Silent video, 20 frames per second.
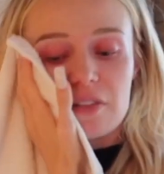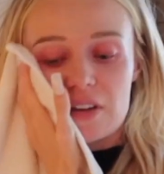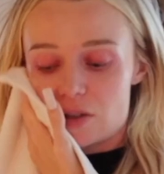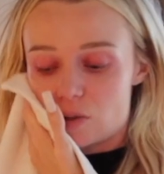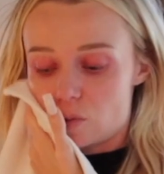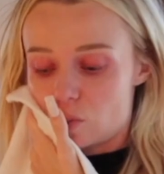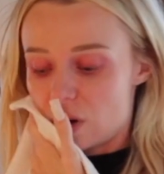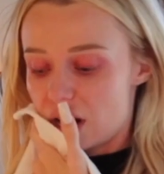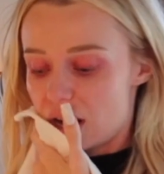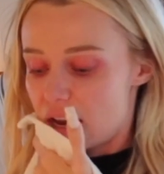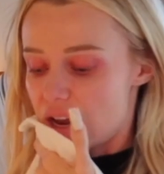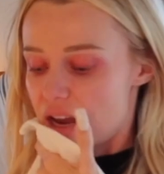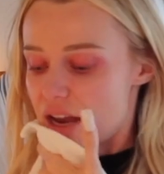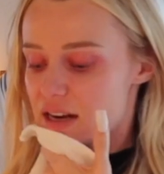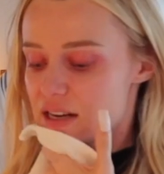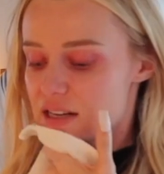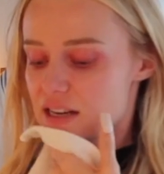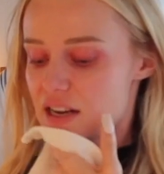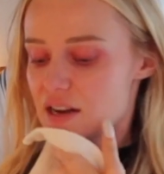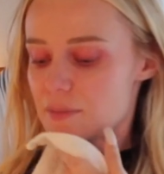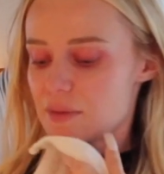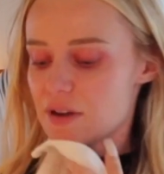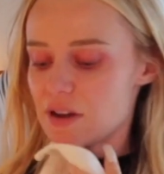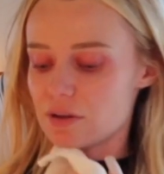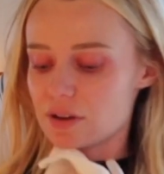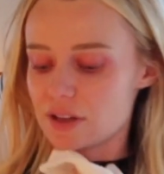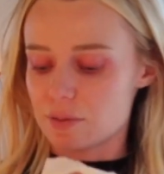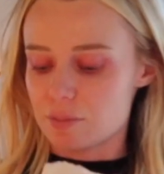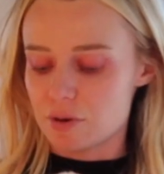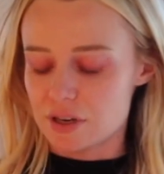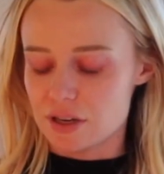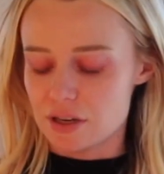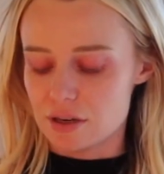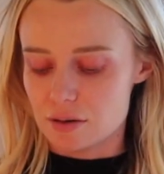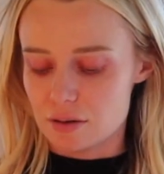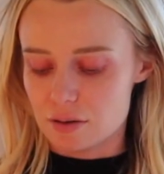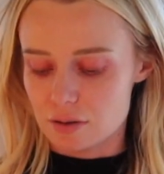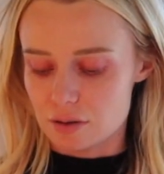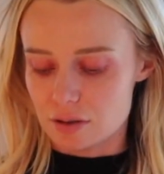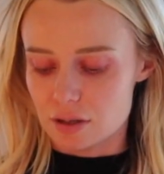face wet ahead of time. I don't like
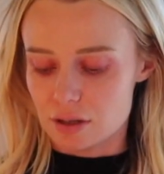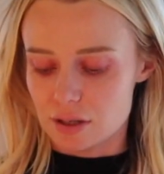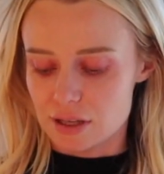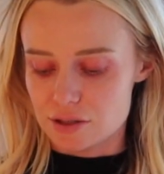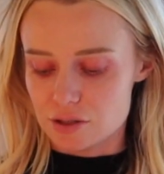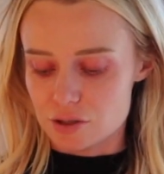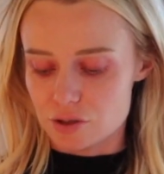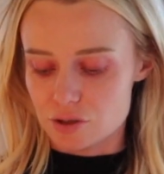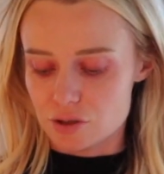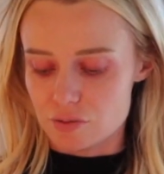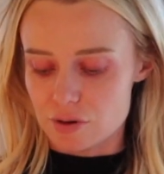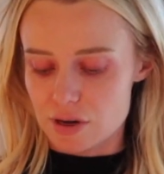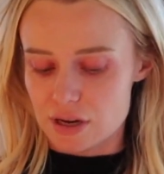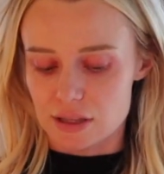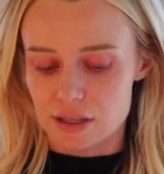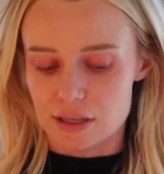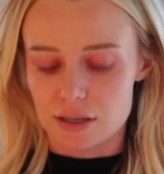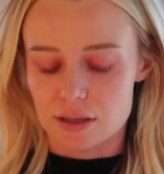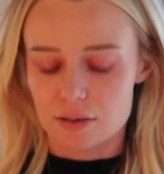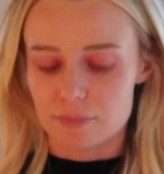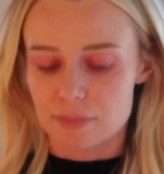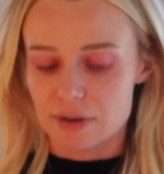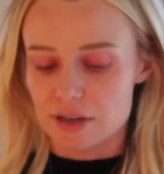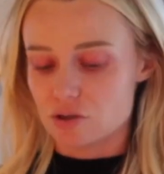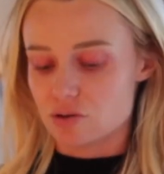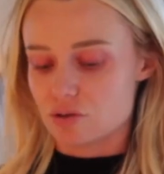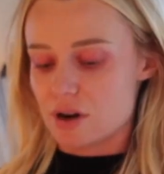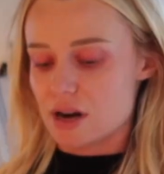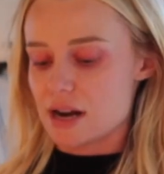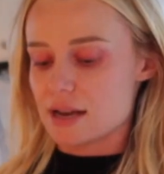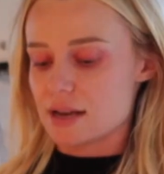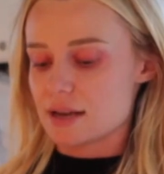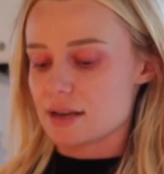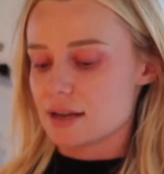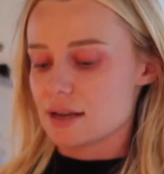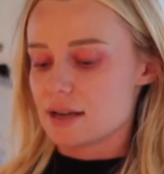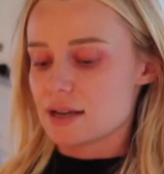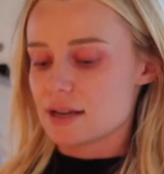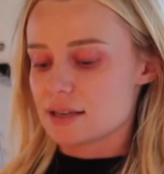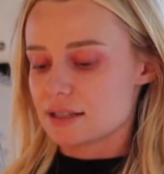putting cleanser directly on my dry
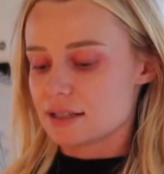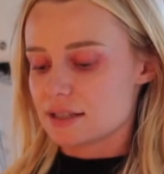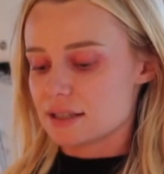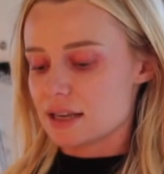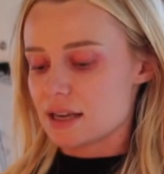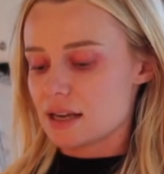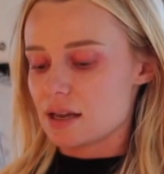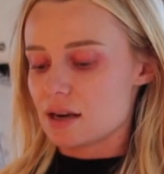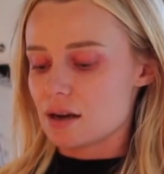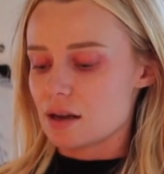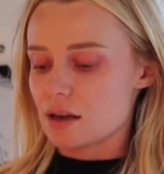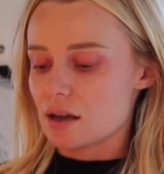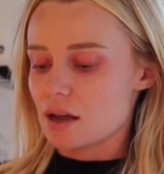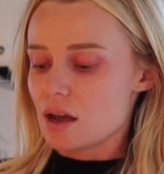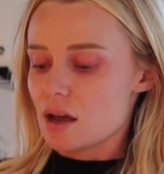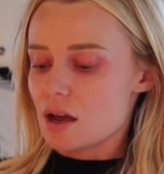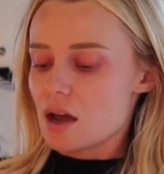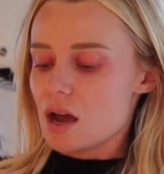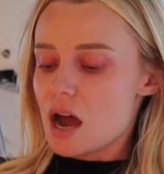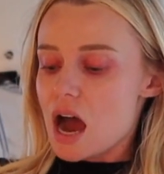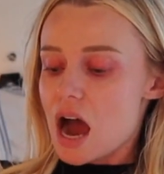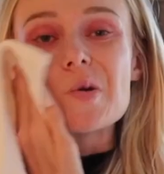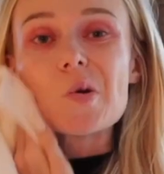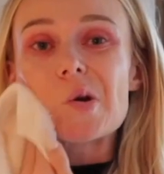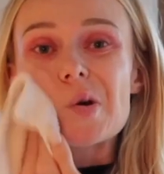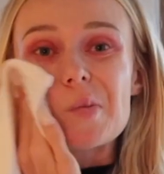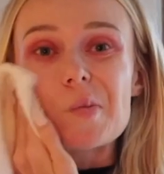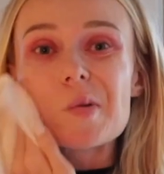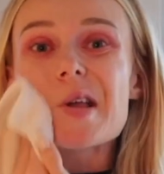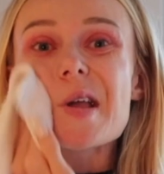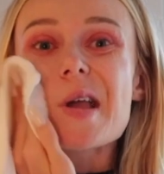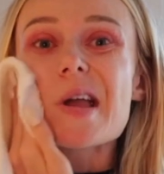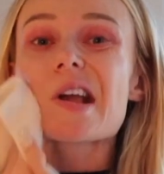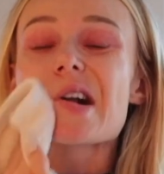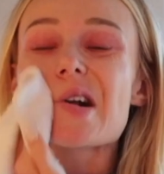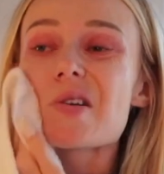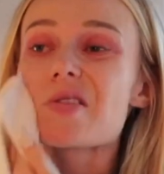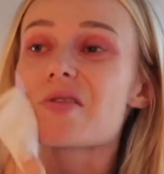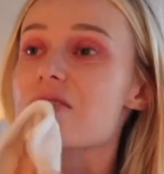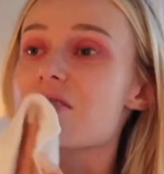skin. Normally I
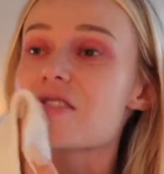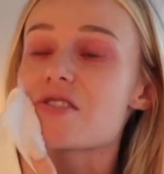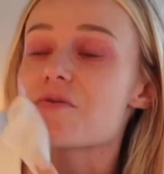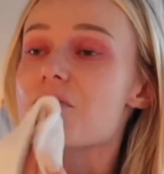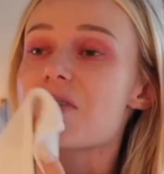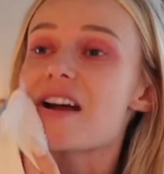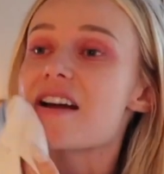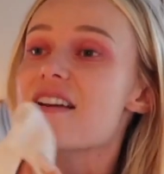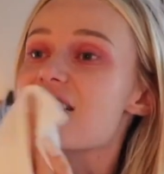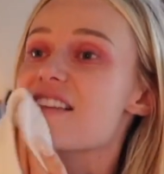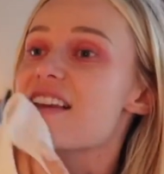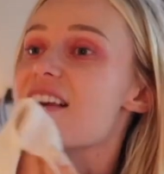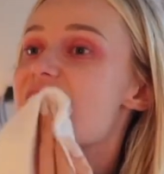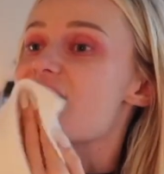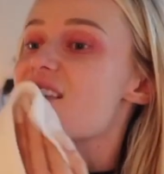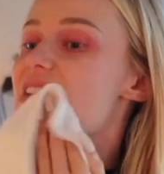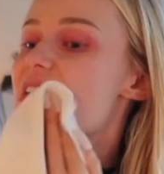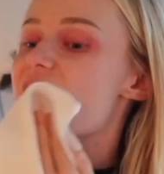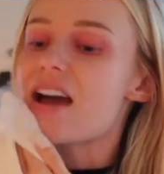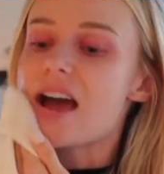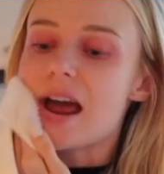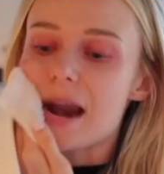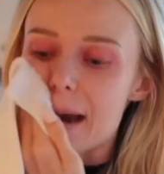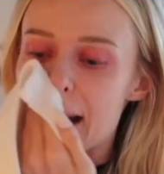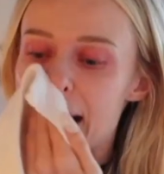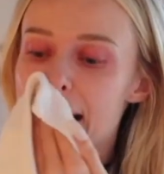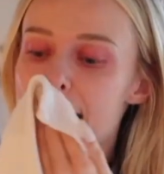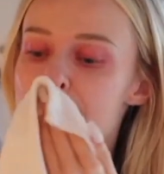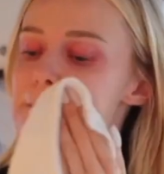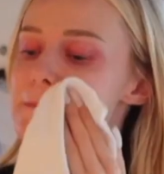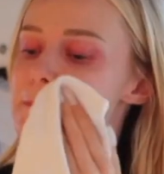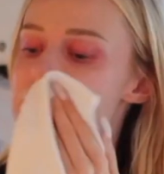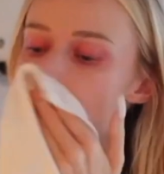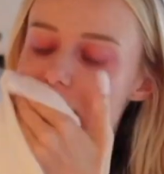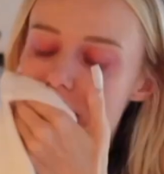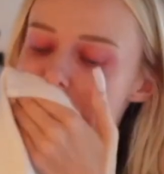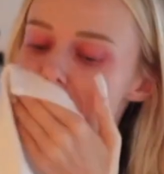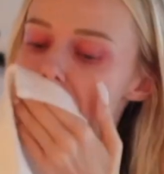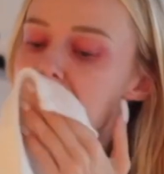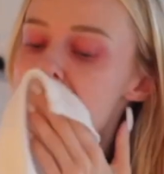go through this process at night
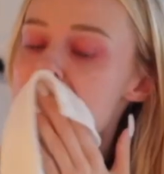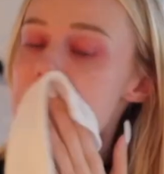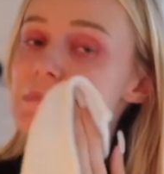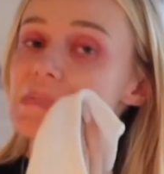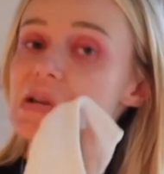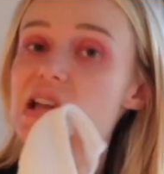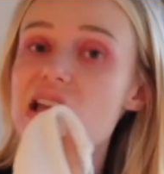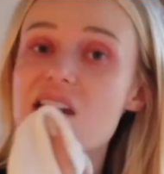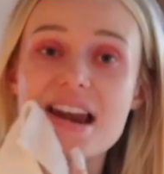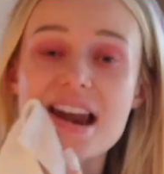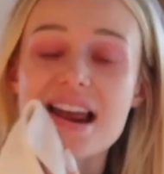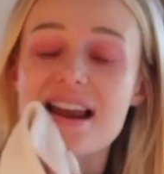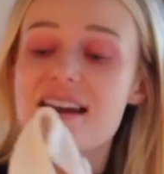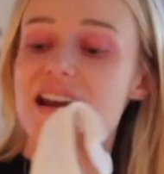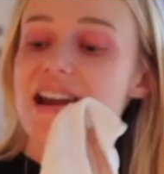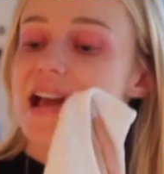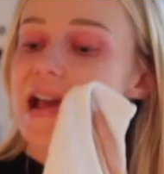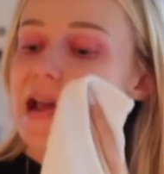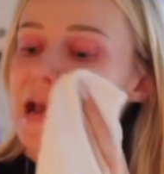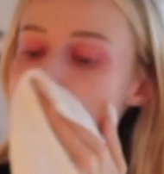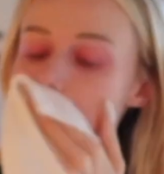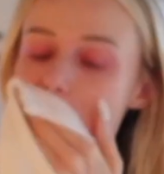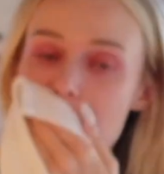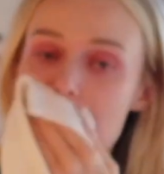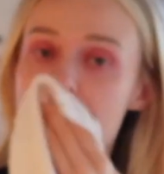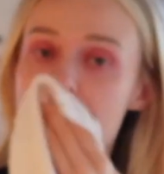and at night,